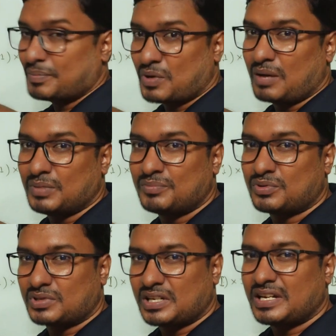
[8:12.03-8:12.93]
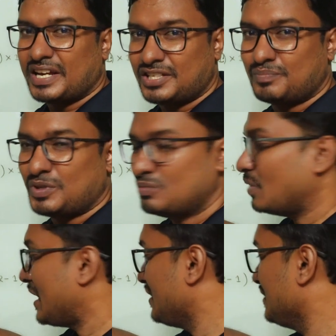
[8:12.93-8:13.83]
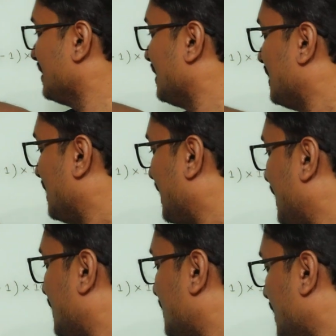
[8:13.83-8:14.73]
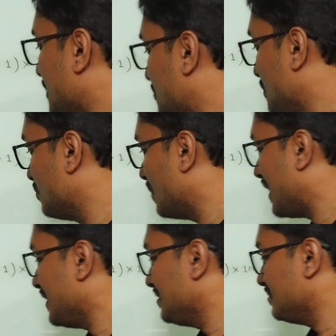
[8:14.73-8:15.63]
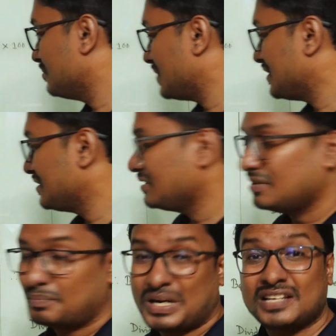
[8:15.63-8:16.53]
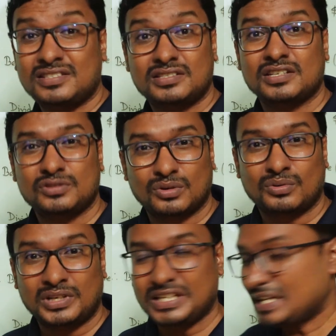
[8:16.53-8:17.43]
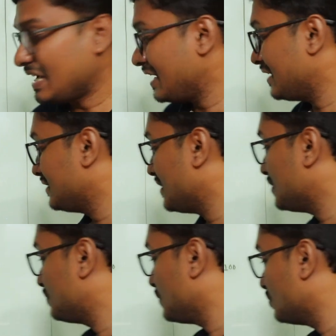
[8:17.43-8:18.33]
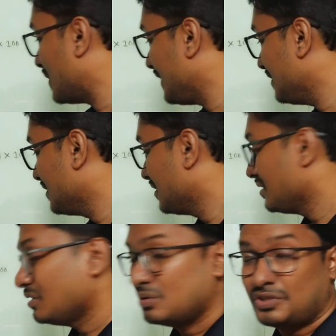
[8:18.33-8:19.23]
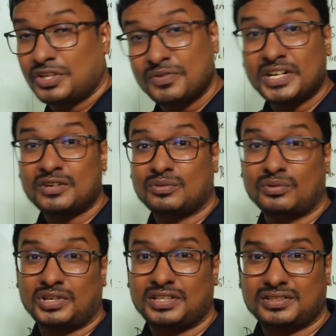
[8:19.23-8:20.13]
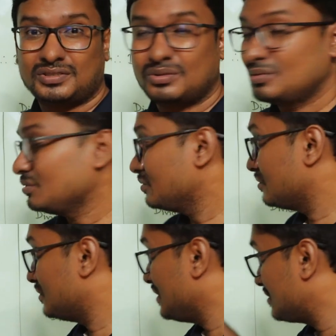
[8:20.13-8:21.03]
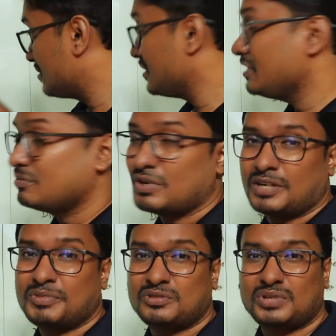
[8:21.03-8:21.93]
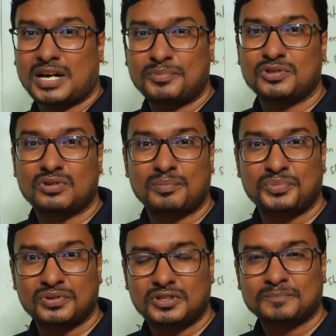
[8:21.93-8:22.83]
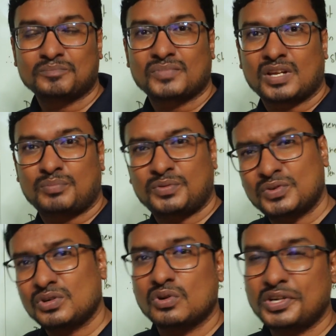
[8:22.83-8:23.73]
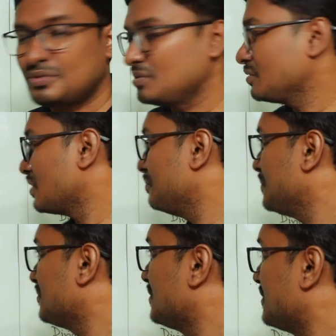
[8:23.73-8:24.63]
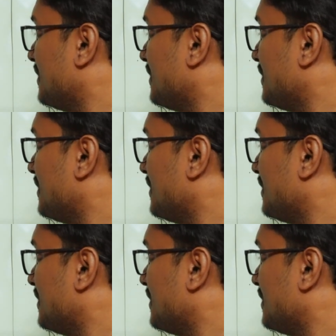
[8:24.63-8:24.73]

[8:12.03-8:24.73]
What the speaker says: problem, total SPY and SPY when price change only, and SPY dividend only. So these 3 requirements we have to compute. Before going to compute the